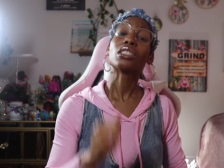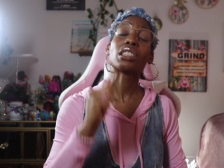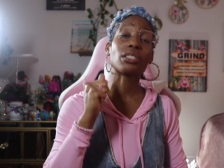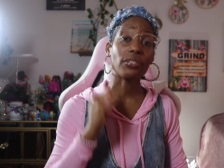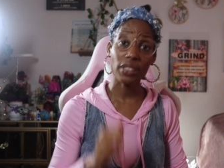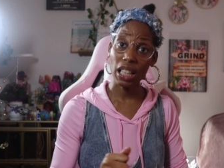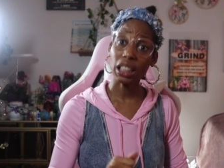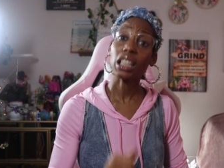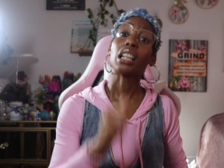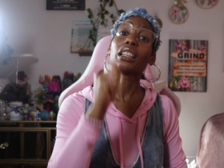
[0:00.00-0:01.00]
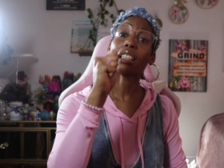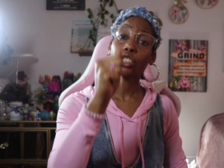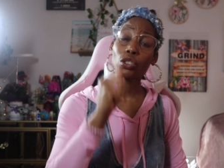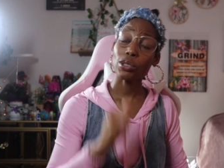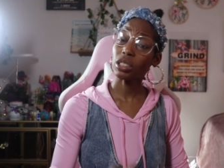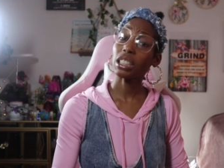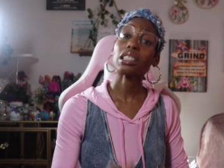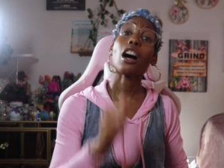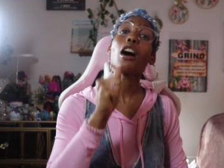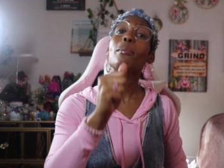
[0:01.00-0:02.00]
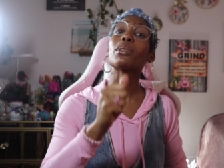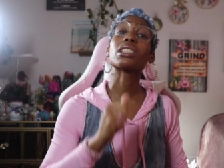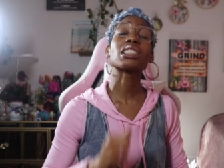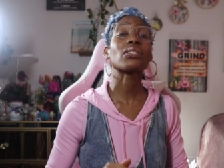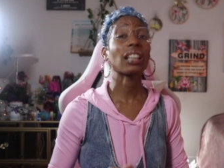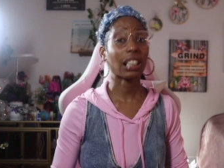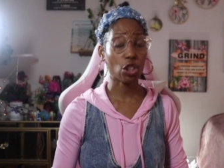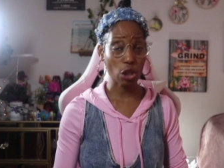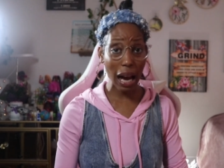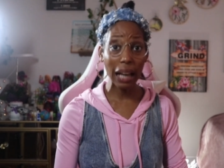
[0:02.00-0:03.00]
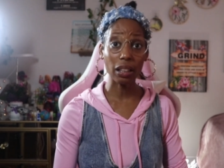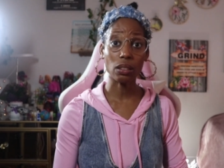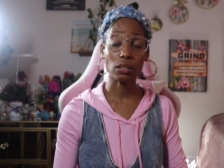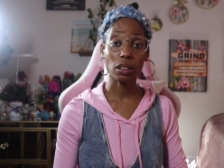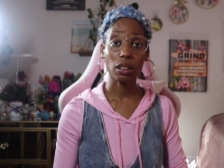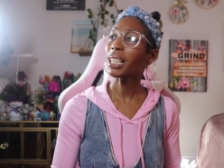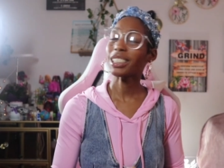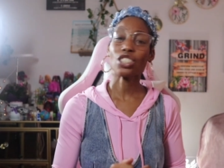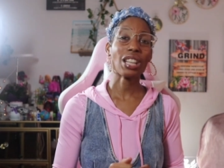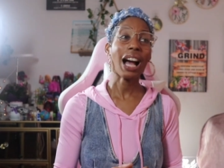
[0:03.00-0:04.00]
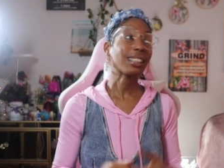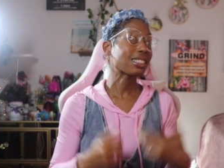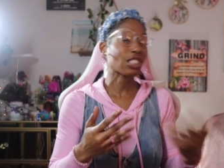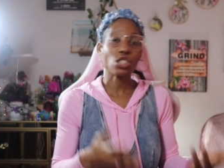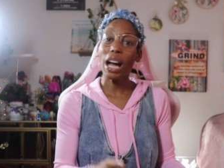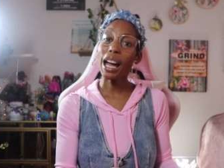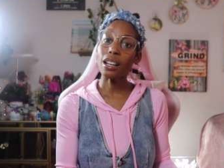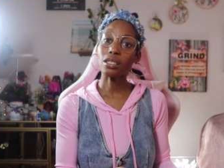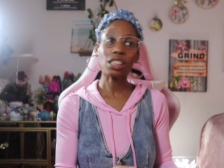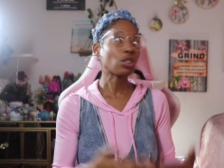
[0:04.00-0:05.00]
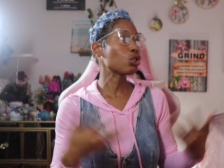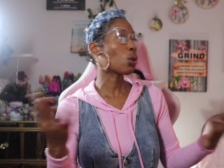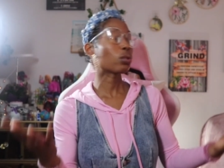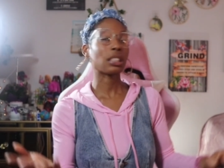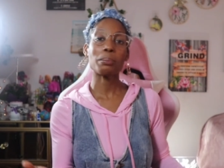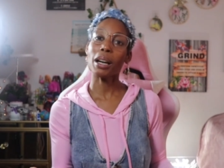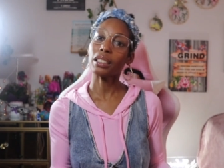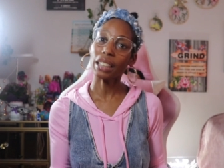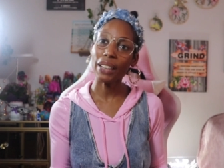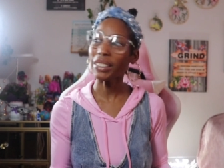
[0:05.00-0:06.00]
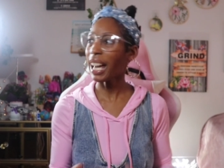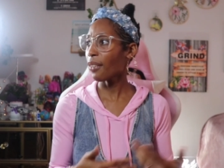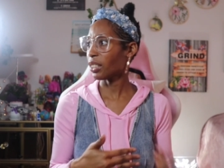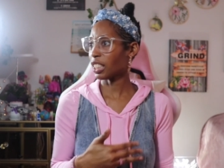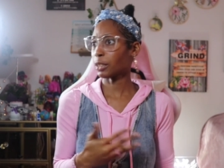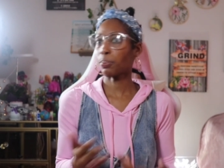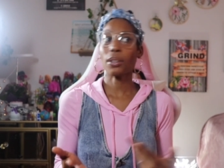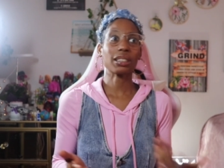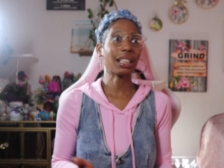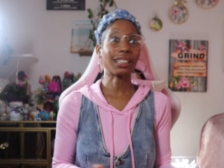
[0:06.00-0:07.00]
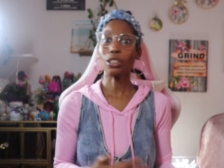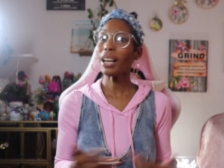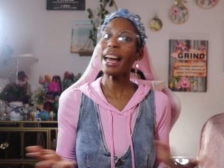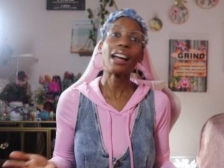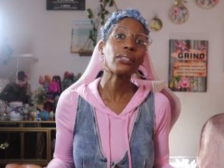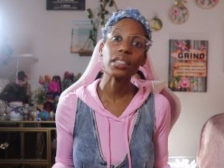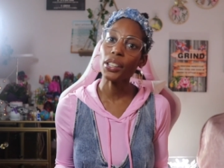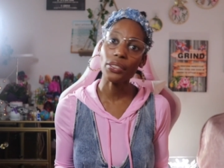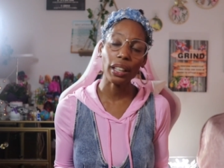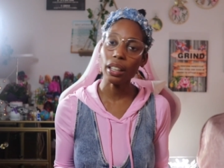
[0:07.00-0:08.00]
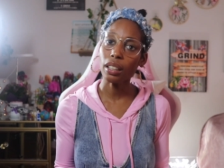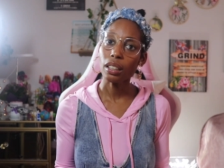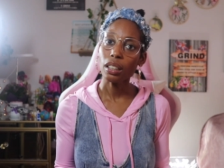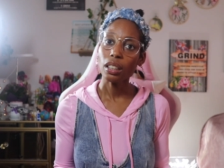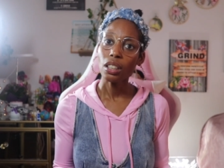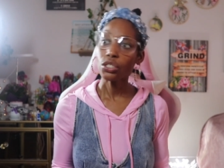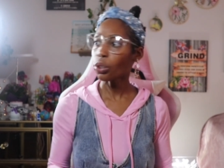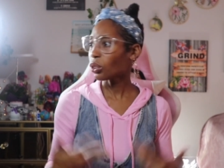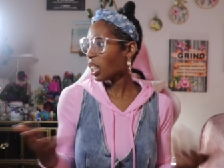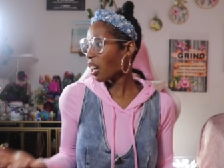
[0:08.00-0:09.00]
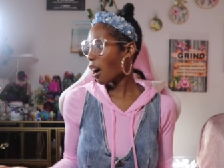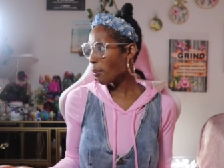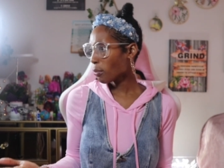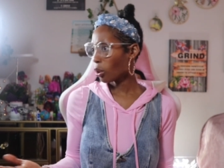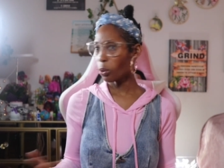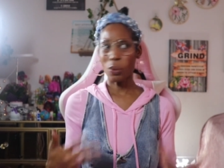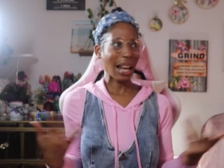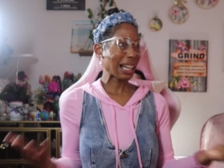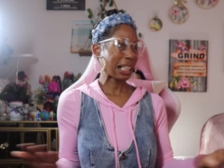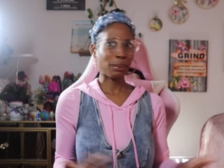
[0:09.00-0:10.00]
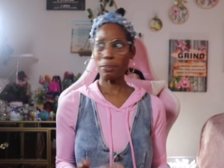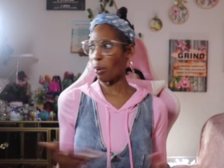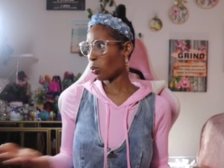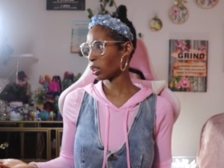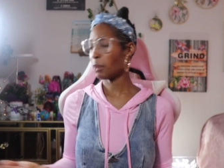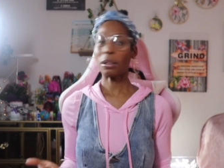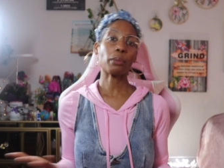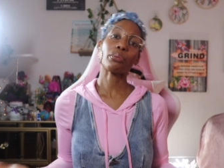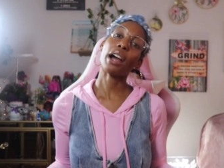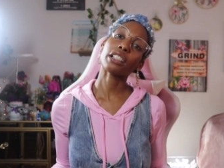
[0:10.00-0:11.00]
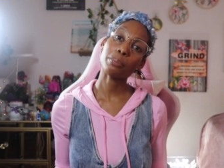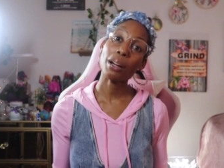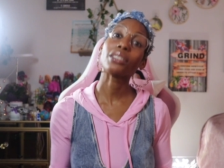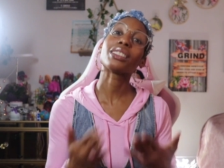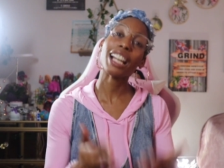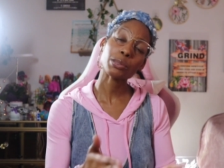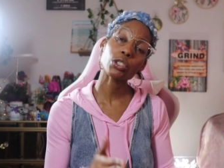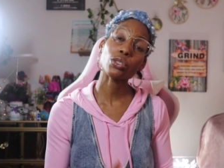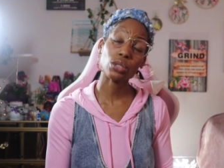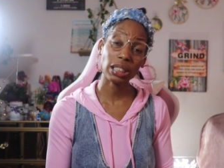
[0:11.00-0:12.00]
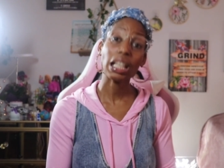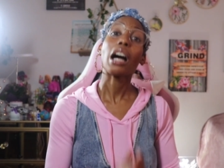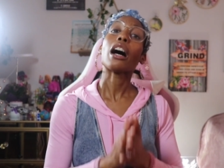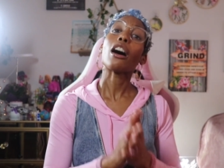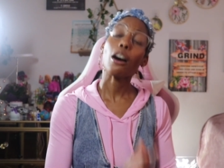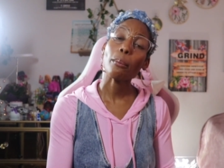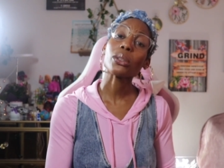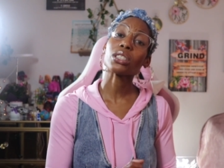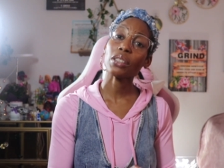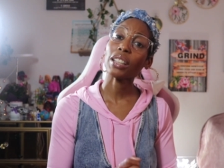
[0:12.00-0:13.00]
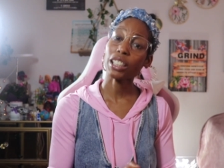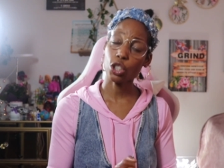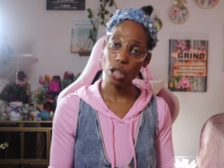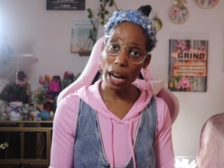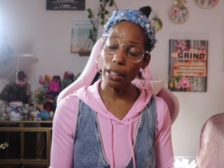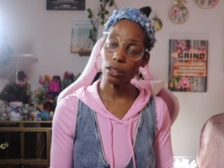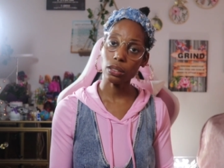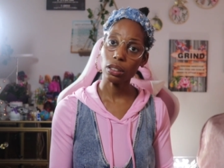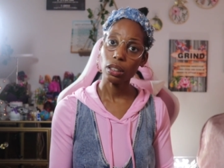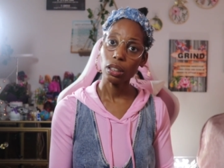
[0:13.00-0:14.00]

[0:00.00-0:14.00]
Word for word: severely. Like the scripture says, humble yourself like a child. Because a child is a child. They don't know nothing about life. They haven't experienced anything. They don't have anything. So they're humble. And what I gotta be boasting and being proud about, that's what scripture says, humble yourself like a child